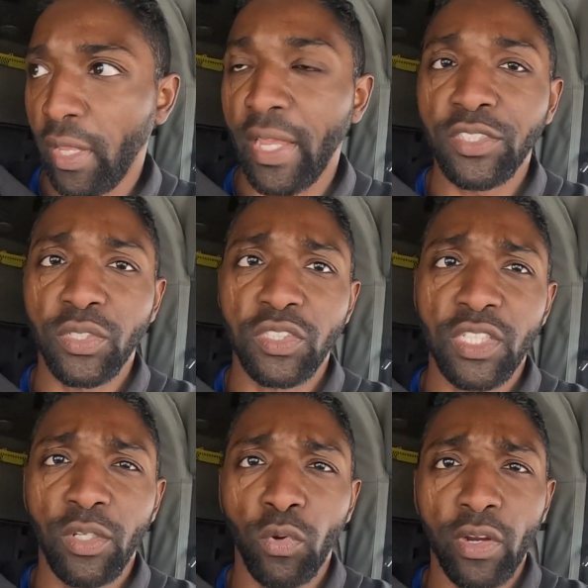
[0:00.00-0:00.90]
As you can
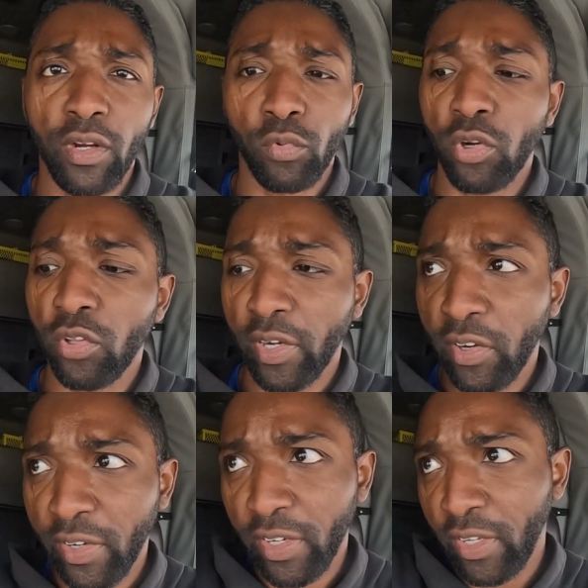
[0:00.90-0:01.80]
see, we're in a rural
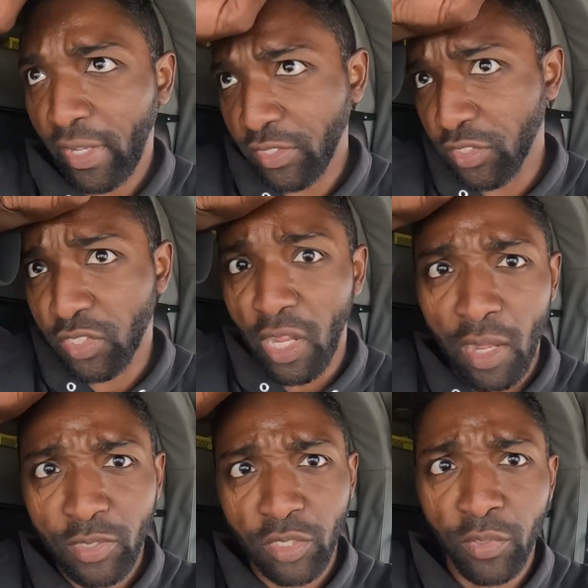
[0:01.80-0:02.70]
area. Actually, it's an
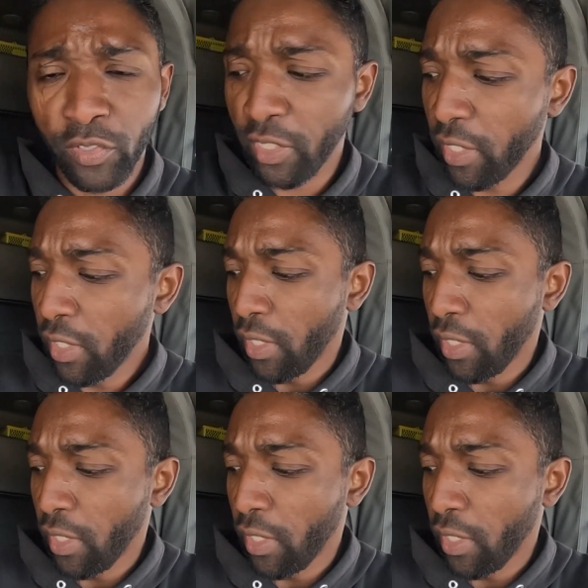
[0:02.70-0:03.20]
Amish community.